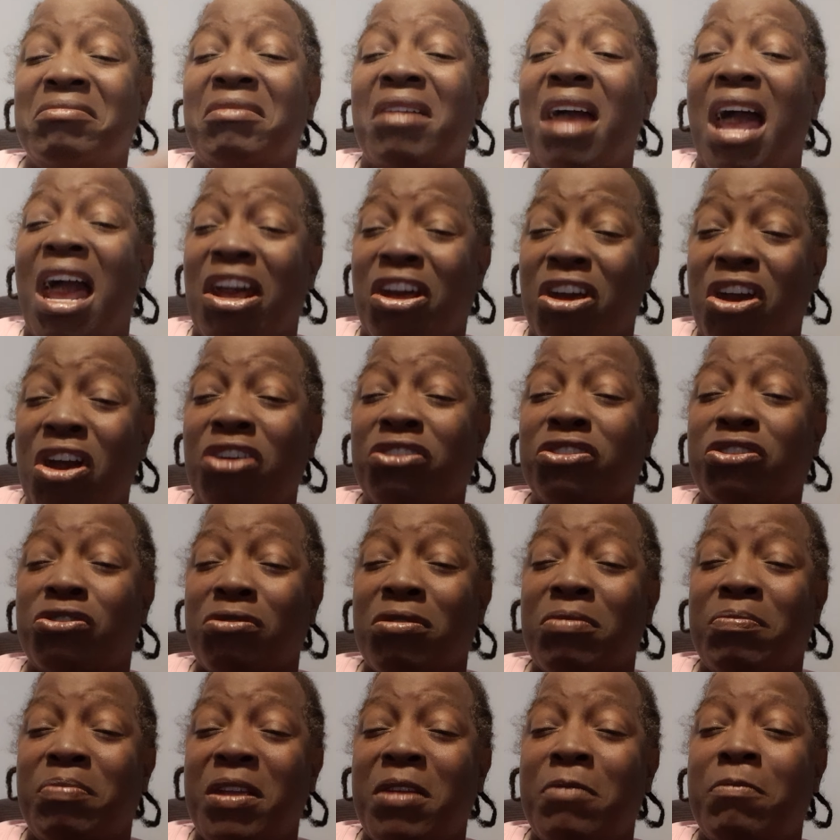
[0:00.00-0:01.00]
our
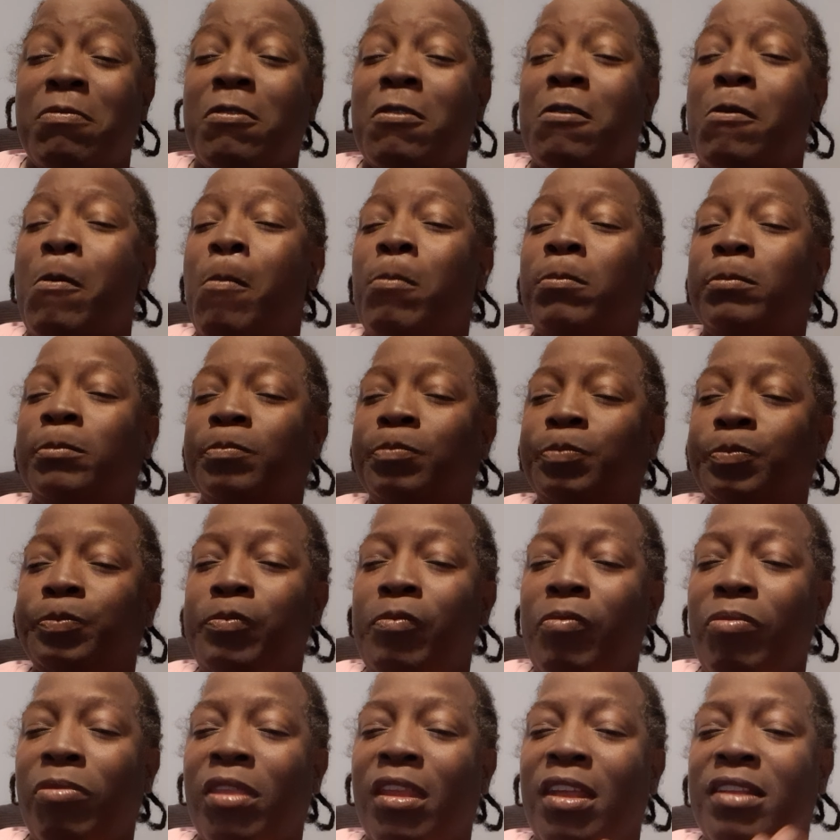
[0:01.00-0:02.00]
cultured people,
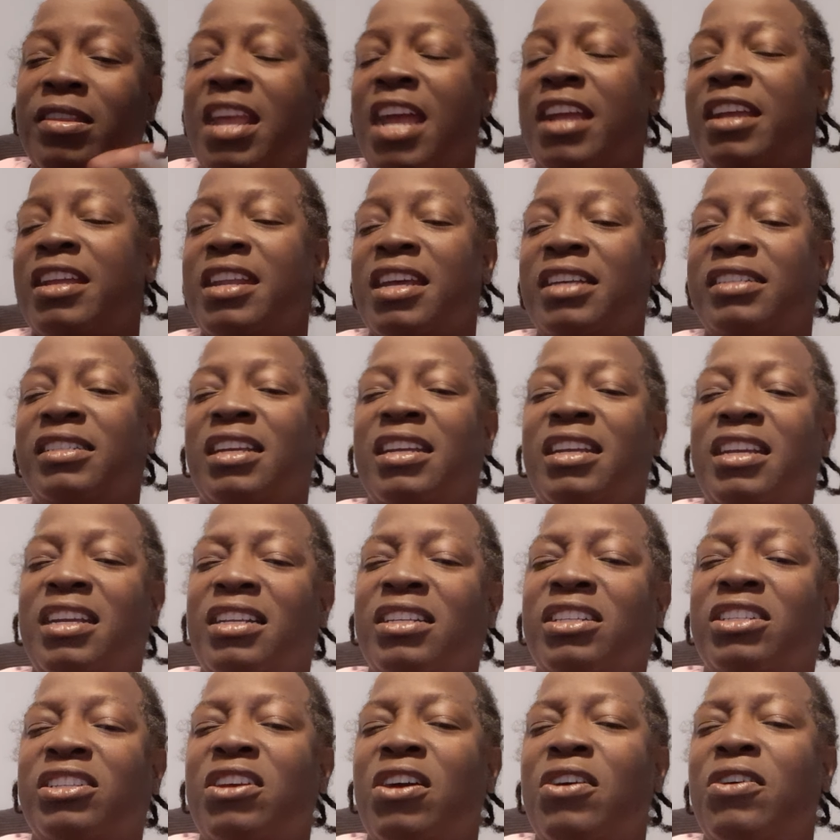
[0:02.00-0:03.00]
we take it as an
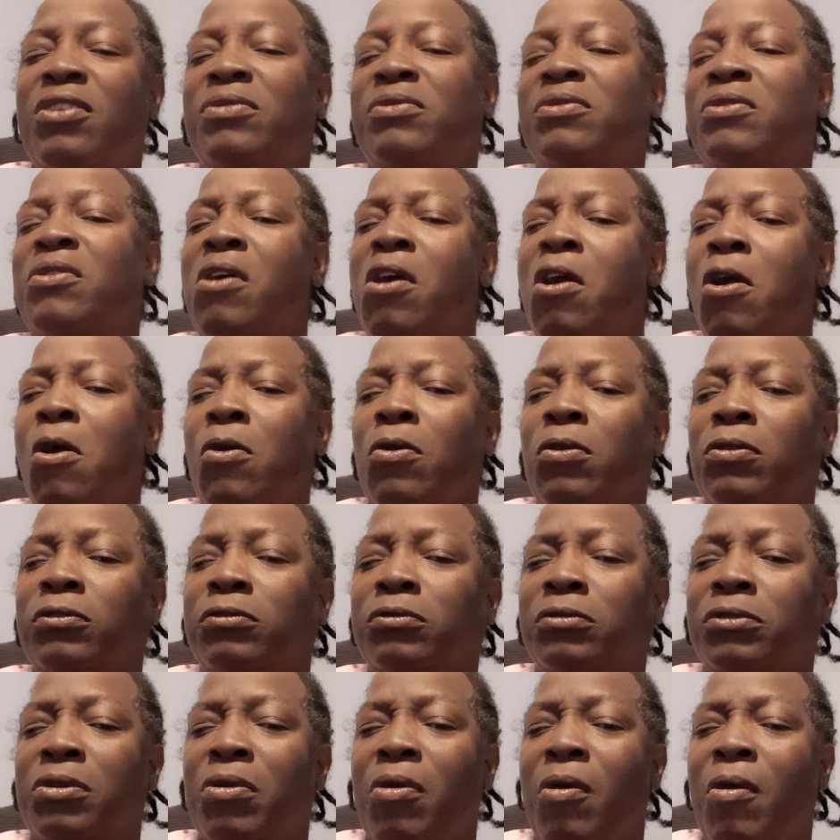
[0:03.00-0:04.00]
insult
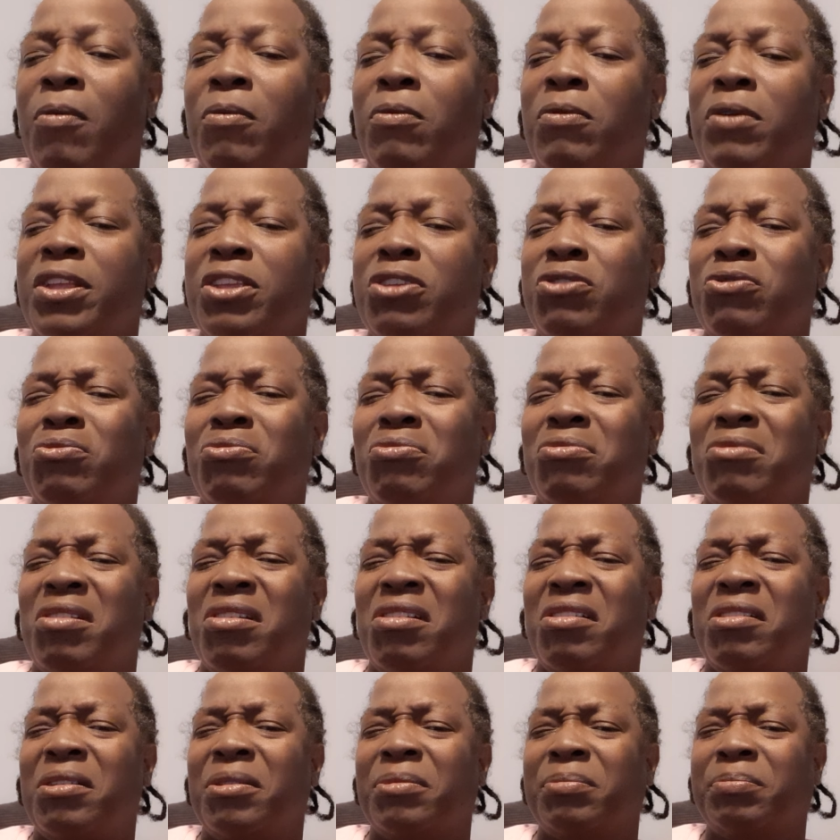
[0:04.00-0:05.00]
when you,
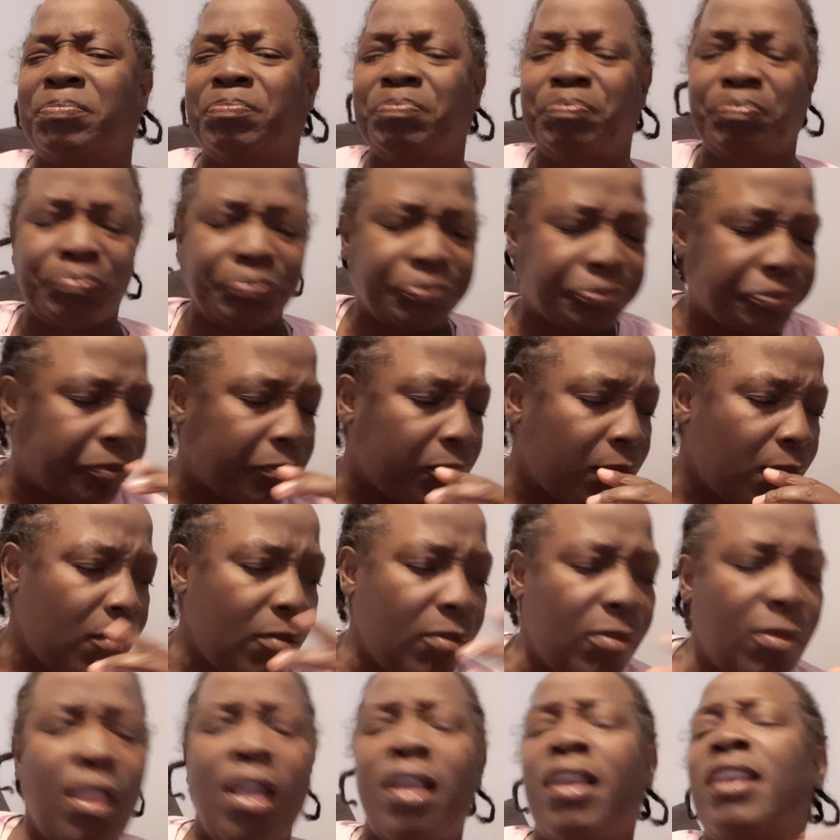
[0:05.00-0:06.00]

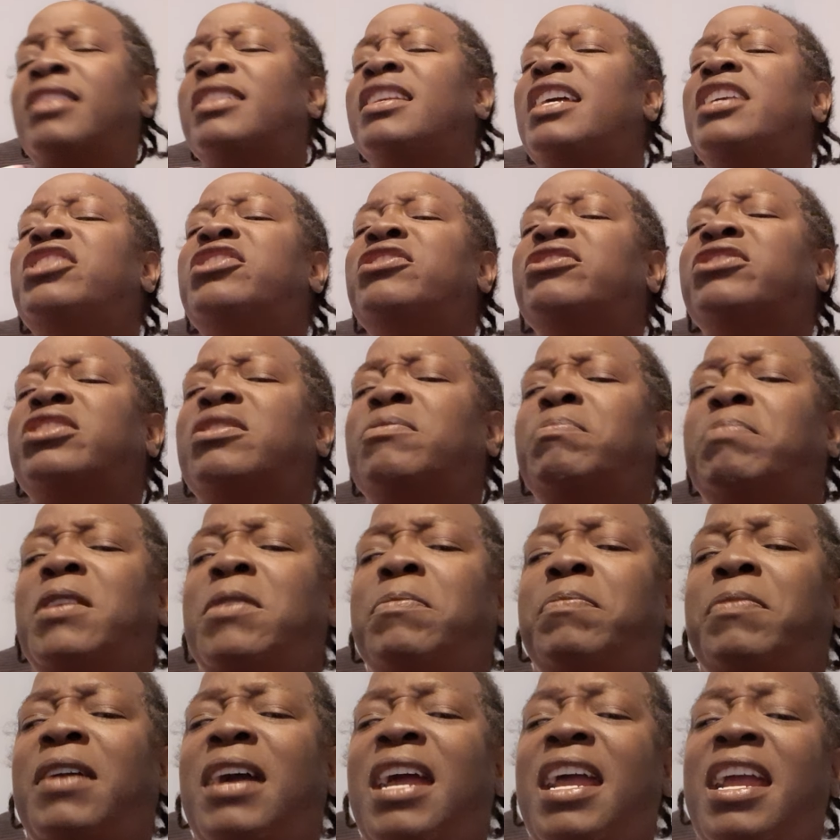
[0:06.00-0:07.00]
because they used to
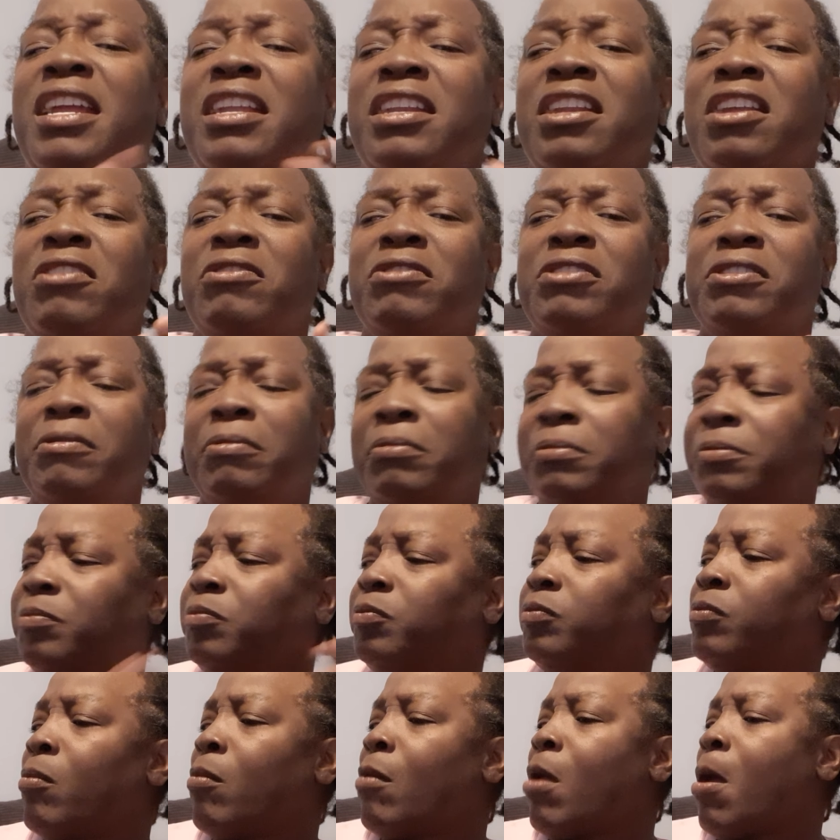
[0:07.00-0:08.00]
people hating on you.
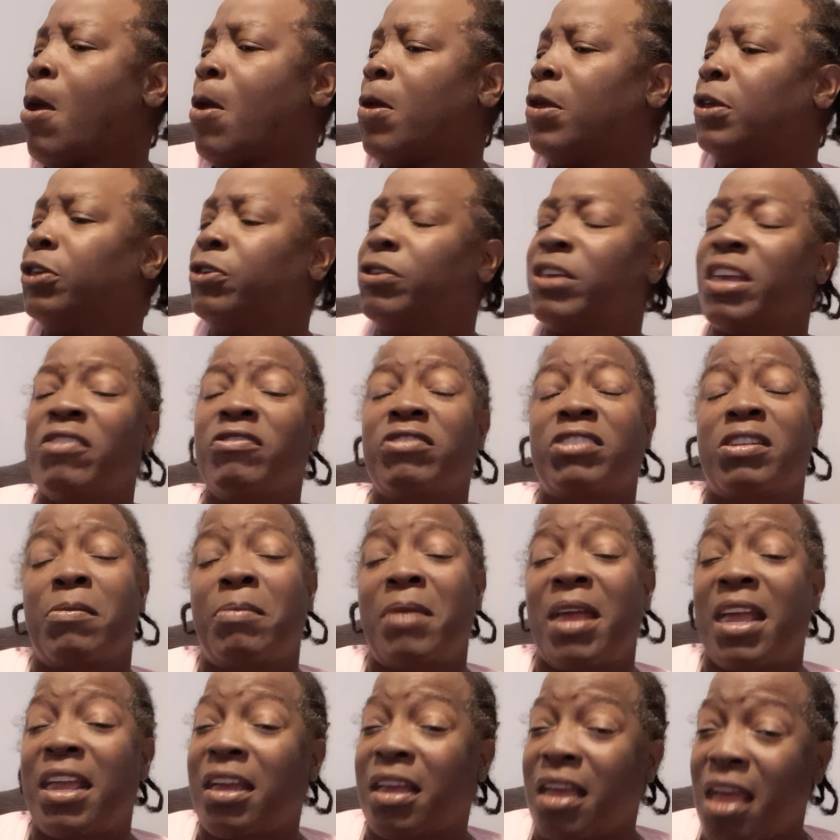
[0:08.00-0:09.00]
You give
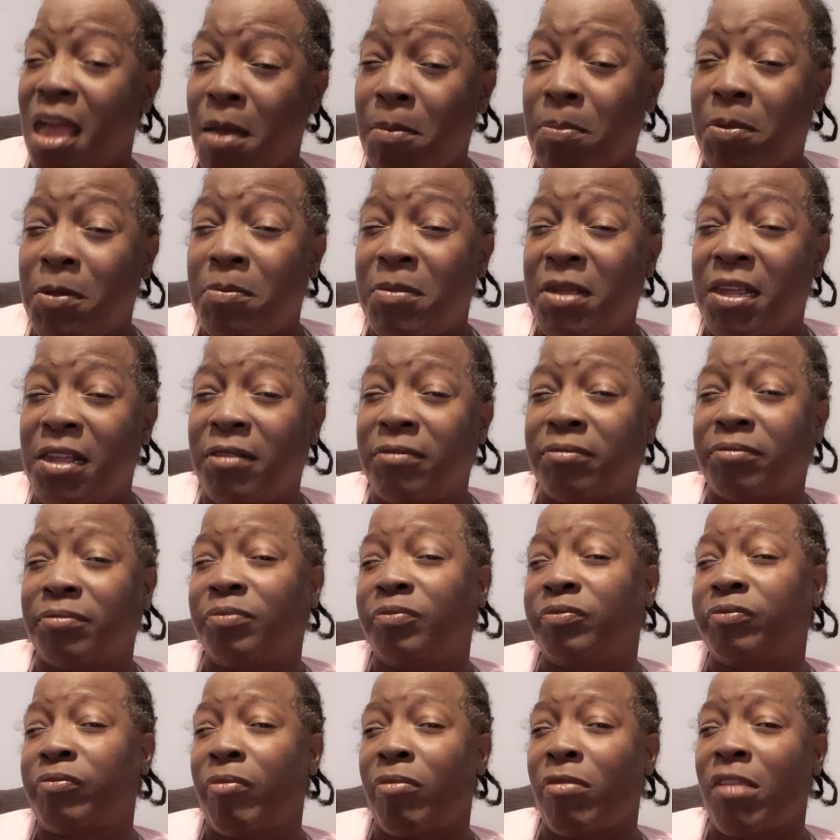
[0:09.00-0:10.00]
somebody a compliment,
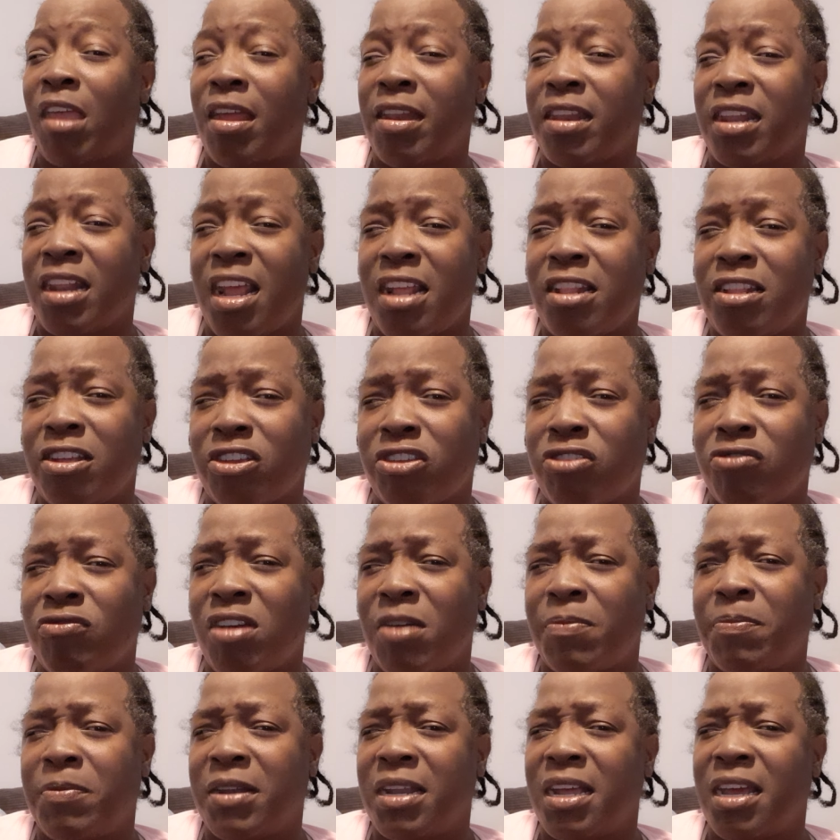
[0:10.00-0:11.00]
honey, they look you
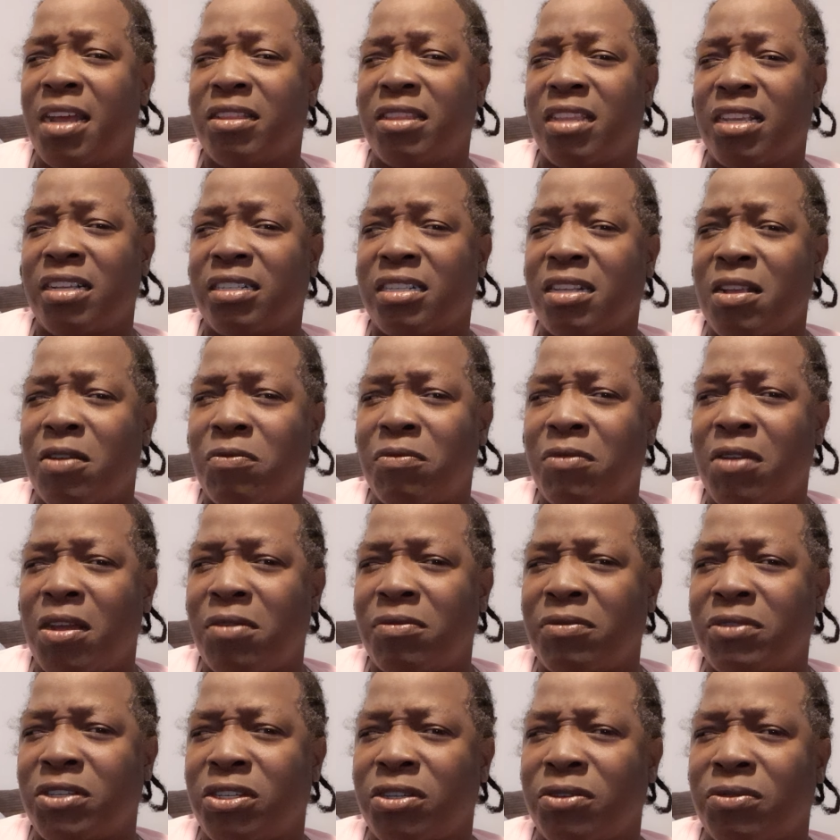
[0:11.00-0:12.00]
up and down, think something
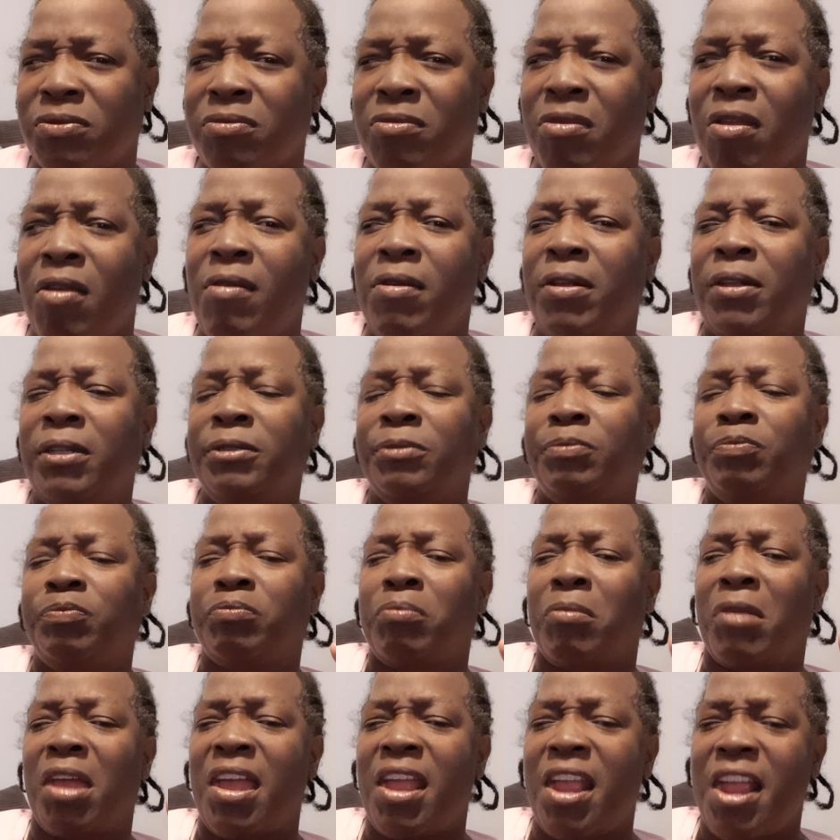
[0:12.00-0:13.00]
wrong with you.
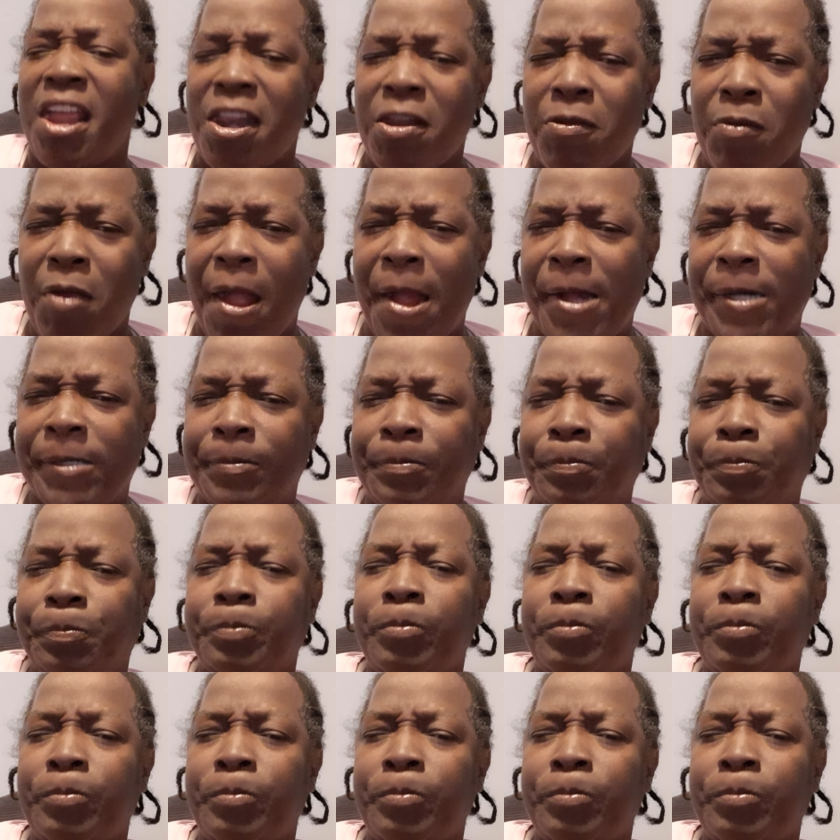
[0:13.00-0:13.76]
But anyway,